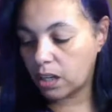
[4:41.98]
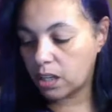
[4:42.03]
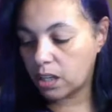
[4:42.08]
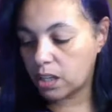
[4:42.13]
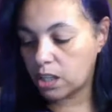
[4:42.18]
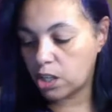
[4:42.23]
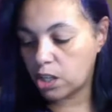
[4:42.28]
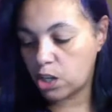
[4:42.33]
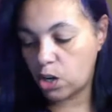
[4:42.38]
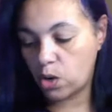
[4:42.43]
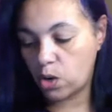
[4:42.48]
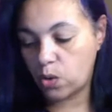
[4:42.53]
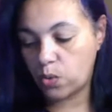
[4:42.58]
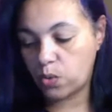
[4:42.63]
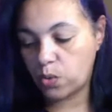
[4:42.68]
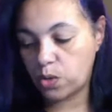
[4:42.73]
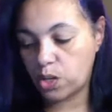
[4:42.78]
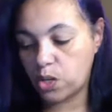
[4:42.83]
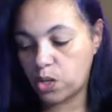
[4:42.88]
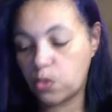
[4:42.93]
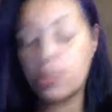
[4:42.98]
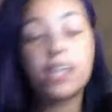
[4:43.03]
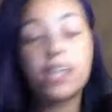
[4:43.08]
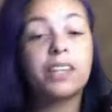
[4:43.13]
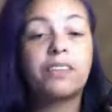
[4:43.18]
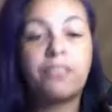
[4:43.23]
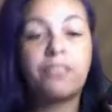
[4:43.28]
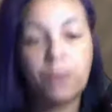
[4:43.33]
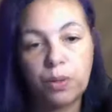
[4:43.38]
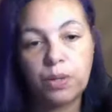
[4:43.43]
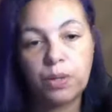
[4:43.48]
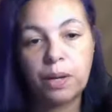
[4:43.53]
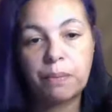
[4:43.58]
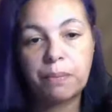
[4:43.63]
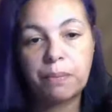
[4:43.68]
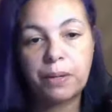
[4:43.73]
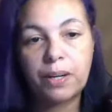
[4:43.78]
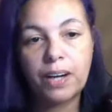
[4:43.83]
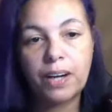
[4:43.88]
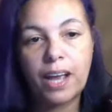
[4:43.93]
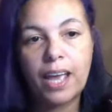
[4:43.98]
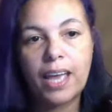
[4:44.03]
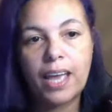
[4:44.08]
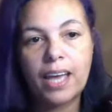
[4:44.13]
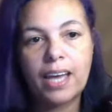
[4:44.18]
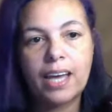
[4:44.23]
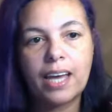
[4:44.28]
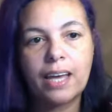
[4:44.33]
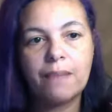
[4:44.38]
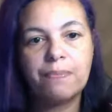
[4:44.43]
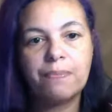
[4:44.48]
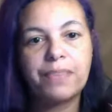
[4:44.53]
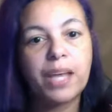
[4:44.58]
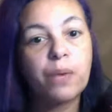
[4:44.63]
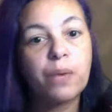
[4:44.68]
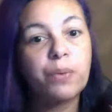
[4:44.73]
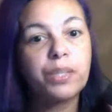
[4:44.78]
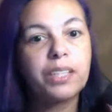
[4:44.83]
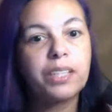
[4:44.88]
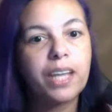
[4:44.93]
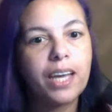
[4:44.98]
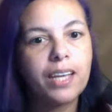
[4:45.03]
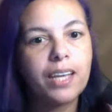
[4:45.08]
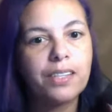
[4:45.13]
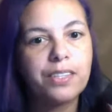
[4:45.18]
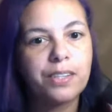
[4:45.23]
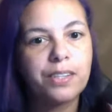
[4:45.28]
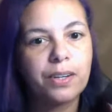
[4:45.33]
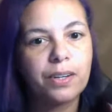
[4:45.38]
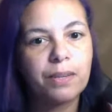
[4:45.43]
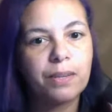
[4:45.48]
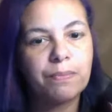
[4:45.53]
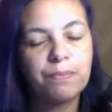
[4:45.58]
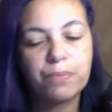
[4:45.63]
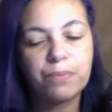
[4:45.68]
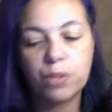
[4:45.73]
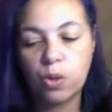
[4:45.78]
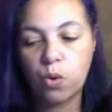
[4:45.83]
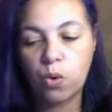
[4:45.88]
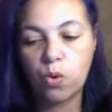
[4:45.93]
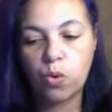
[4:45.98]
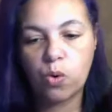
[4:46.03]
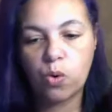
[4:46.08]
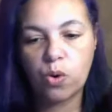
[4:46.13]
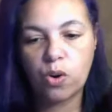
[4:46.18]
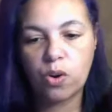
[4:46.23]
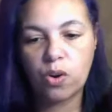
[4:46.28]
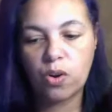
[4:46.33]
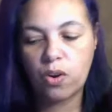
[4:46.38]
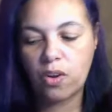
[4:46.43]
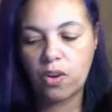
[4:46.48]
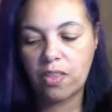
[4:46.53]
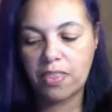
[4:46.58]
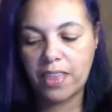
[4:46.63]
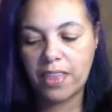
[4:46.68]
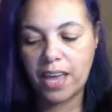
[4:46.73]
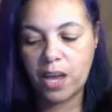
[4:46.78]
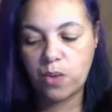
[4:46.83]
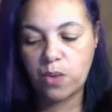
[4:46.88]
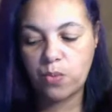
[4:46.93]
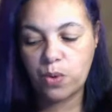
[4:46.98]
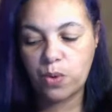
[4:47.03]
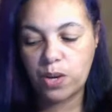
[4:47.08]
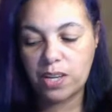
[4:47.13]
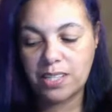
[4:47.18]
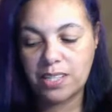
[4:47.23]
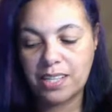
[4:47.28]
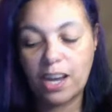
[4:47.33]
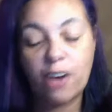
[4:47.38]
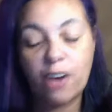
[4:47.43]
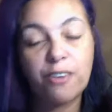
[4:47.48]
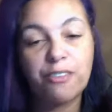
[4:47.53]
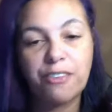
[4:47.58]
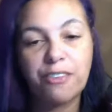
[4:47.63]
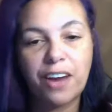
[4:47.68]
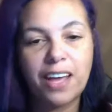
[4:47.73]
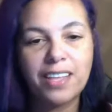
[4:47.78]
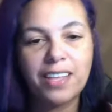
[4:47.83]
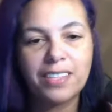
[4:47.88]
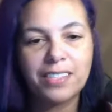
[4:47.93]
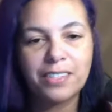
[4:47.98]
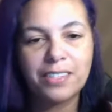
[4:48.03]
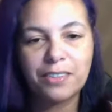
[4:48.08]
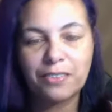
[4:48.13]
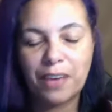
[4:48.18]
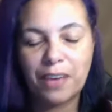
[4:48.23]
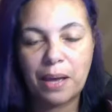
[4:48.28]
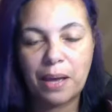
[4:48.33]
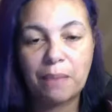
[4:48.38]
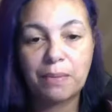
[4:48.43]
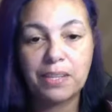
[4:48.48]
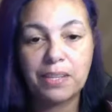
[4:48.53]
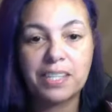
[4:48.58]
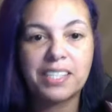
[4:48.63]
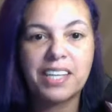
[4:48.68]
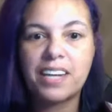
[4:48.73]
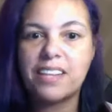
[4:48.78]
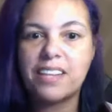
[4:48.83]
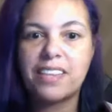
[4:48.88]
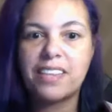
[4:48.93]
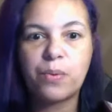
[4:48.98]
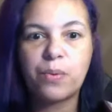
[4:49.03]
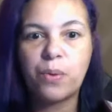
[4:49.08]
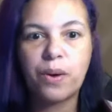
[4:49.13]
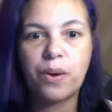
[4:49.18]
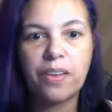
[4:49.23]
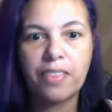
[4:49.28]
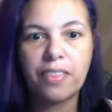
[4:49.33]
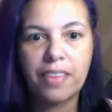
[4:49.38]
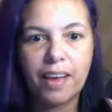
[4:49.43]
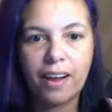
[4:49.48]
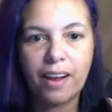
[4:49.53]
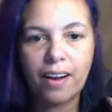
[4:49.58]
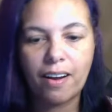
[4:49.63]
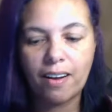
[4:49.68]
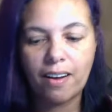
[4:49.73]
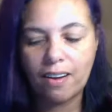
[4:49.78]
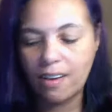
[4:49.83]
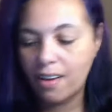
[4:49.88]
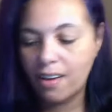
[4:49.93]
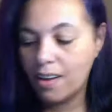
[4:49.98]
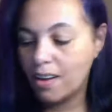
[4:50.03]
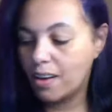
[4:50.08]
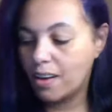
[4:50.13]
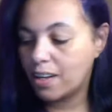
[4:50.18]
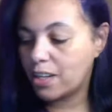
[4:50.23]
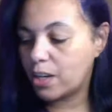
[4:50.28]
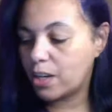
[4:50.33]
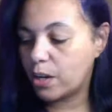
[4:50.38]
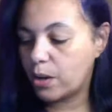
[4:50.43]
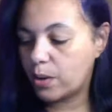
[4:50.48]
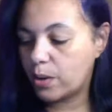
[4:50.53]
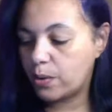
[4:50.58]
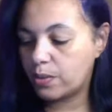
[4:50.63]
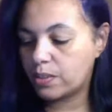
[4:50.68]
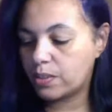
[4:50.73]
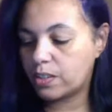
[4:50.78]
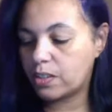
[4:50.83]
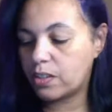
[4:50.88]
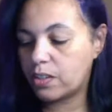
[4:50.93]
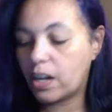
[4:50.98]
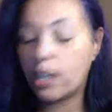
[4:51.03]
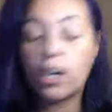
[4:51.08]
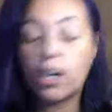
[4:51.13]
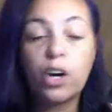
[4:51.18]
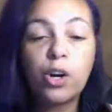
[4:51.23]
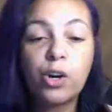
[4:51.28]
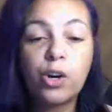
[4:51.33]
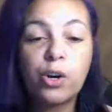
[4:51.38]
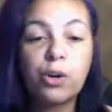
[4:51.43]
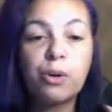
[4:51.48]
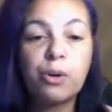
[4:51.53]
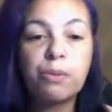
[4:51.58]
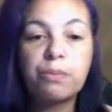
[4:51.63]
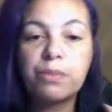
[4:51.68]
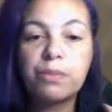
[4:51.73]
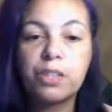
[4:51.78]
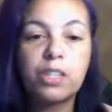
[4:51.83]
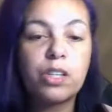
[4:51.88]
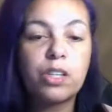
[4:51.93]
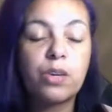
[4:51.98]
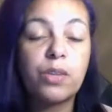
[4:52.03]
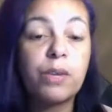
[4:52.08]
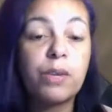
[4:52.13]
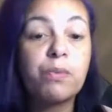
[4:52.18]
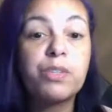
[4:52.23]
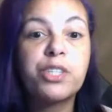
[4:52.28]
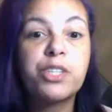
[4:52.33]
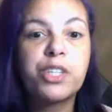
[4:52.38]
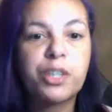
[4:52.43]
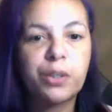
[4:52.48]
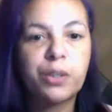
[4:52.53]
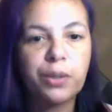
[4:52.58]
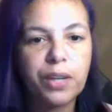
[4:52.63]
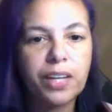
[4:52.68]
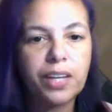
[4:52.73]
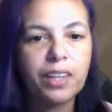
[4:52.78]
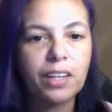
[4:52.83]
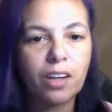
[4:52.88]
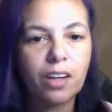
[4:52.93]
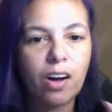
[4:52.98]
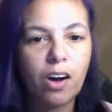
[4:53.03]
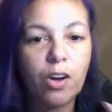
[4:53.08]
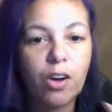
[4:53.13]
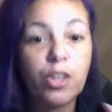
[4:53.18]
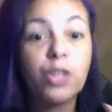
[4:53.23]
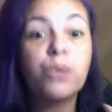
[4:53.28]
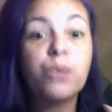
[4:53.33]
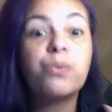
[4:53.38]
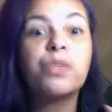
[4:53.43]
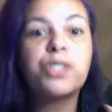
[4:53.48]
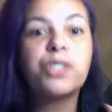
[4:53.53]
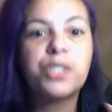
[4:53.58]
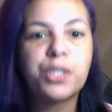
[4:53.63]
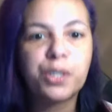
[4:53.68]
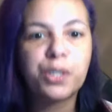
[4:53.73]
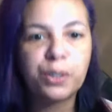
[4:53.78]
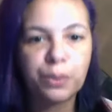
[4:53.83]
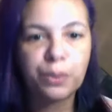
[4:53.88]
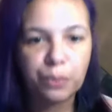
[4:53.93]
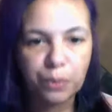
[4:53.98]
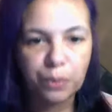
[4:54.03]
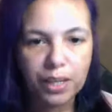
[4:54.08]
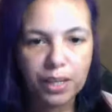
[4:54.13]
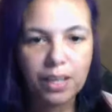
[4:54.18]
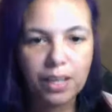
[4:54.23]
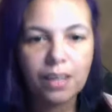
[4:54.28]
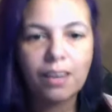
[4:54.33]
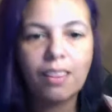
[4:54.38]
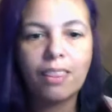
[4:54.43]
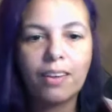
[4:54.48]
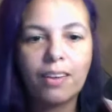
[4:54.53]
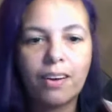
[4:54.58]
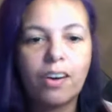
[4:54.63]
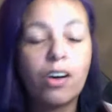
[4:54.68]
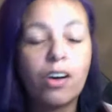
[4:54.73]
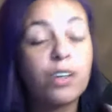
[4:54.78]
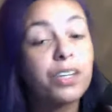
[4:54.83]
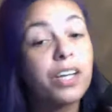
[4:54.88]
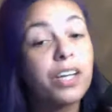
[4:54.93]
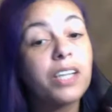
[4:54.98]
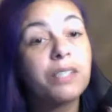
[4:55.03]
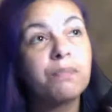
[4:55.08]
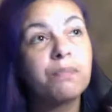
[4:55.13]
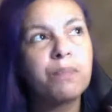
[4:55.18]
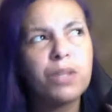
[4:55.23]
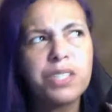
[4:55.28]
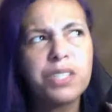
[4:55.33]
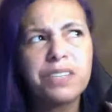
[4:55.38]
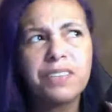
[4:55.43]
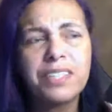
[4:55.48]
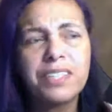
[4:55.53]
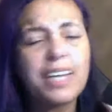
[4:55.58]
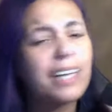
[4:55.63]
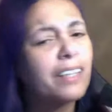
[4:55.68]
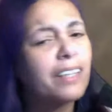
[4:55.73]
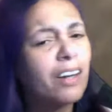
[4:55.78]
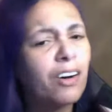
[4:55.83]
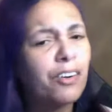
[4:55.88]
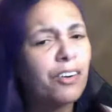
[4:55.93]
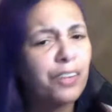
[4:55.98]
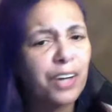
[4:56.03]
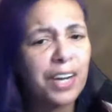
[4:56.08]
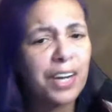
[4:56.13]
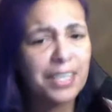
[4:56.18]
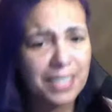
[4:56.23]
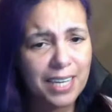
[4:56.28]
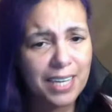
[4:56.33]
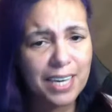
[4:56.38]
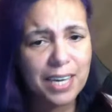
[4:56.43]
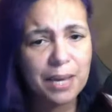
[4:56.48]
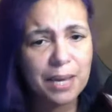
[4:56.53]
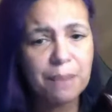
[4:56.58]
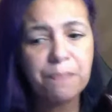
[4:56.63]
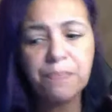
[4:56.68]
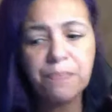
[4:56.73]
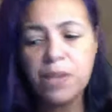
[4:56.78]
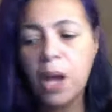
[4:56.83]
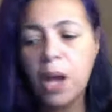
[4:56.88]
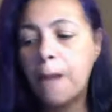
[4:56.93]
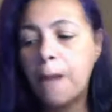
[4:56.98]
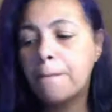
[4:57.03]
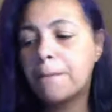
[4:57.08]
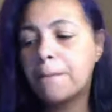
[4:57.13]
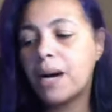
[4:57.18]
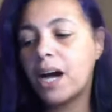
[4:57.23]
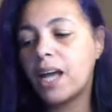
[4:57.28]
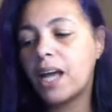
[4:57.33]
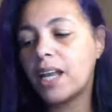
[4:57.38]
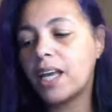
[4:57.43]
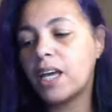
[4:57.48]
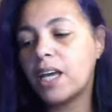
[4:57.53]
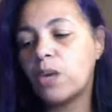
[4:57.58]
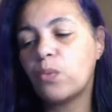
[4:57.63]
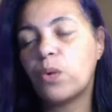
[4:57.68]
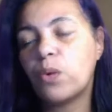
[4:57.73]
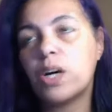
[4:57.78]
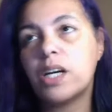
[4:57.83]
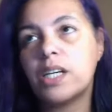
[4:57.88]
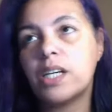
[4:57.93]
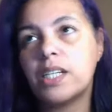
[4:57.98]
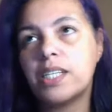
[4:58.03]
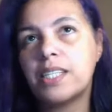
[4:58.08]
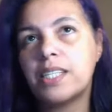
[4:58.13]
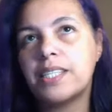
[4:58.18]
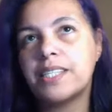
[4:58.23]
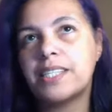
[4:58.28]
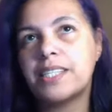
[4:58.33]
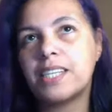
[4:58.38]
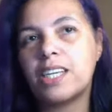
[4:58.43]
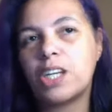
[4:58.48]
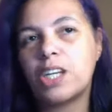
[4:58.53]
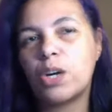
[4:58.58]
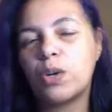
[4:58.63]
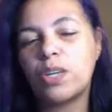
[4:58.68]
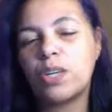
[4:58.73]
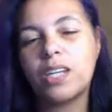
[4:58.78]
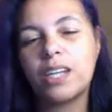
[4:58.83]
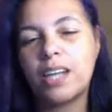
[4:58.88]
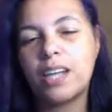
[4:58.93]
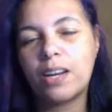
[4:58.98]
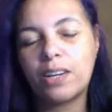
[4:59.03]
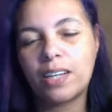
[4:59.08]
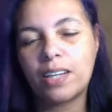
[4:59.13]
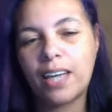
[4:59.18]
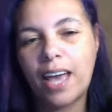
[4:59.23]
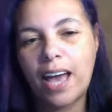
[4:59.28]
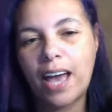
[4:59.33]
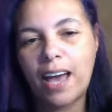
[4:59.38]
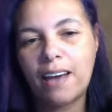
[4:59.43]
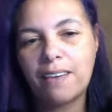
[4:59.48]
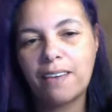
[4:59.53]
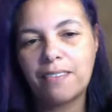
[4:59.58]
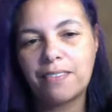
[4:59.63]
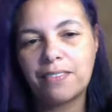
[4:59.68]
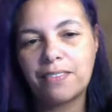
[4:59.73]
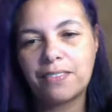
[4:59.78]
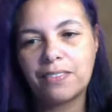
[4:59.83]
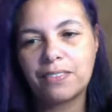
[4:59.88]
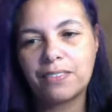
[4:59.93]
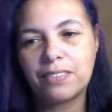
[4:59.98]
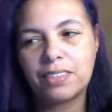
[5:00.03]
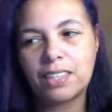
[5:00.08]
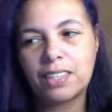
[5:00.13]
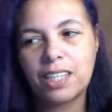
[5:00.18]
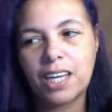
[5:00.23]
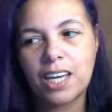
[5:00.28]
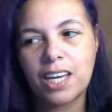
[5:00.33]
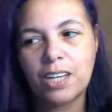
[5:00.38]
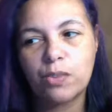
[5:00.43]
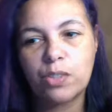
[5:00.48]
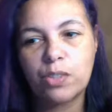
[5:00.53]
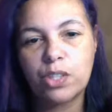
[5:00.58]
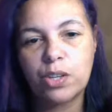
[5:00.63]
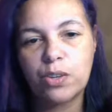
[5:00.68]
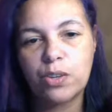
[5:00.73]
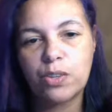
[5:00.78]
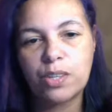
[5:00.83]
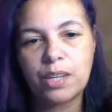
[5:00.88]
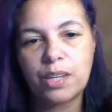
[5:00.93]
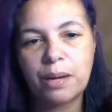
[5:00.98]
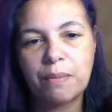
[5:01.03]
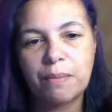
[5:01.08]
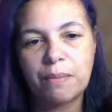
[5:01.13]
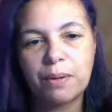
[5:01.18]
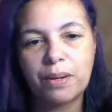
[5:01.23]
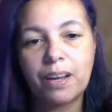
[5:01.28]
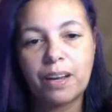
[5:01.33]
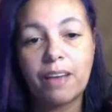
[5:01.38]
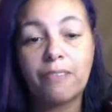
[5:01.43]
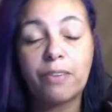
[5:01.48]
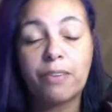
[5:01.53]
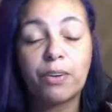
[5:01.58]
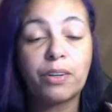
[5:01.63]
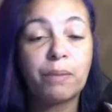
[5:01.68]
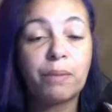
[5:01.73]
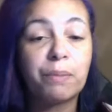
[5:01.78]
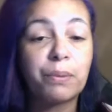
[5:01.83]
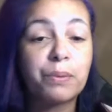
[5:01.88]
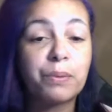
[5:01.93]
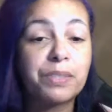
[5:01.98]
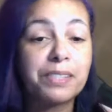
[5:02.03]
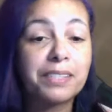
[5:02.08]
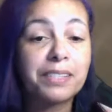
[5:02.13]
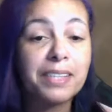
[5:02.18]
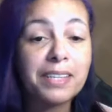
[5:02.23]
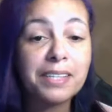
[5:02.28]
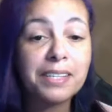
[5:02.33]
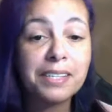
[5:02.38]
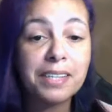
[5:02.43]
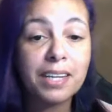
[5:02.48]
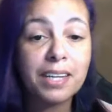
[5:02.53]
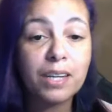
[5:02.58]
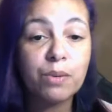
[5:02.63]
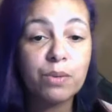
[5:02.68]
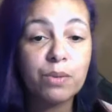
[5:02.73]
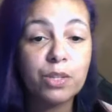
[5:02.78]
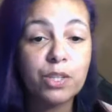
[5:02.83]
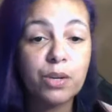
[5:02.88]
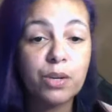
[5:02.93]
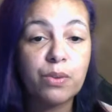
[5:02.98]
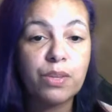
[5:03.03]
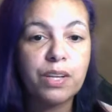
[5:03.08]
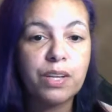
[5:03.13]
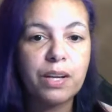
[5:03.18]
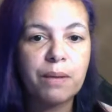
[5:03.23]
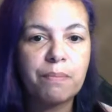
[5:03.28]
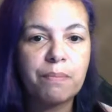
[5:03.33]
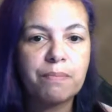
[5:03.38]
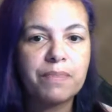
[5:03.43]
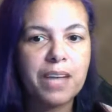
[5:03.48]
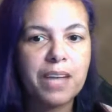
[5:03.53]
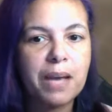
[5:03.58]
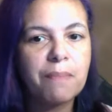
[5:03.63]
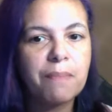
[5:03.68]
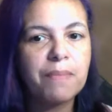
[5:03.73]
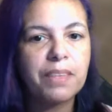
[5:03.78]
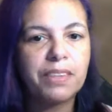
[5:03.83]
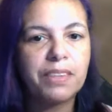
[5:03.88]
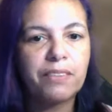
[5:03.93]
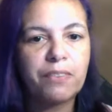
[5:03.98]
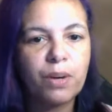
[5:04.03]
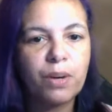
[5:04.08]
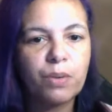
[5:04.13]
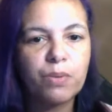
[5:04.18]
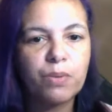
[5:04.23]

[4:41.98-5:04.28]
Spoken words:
you'd get the phone number and they wouldn't answer, or they would tell friends or family to say that they weren't there. They're not home. They would screen the call. You would screen the call, because most of us had caller ID, but it was, you didn't really have, it would show you the number. If your number was listed, it would show the name that the phone